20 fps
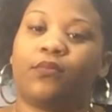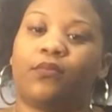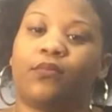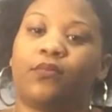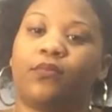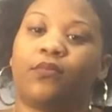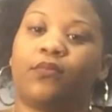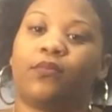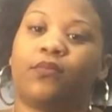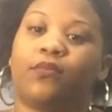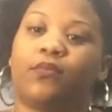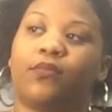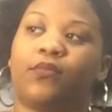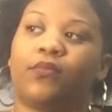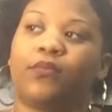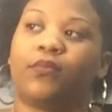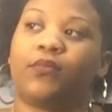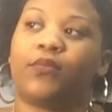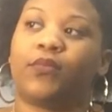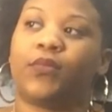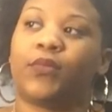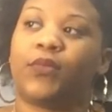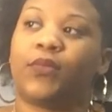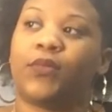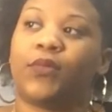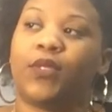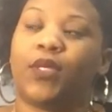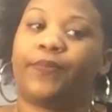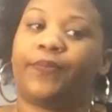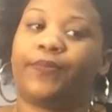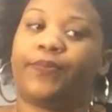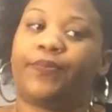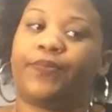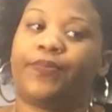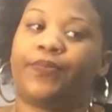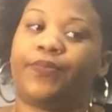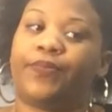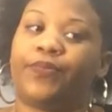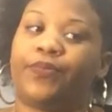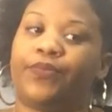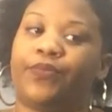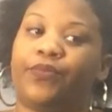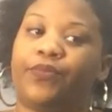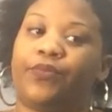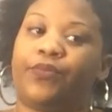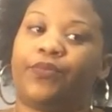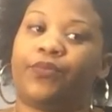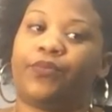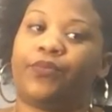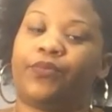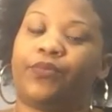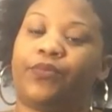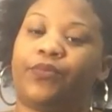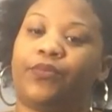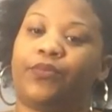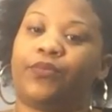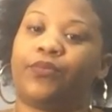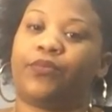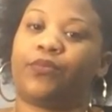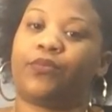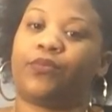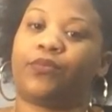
This person isn't speaking.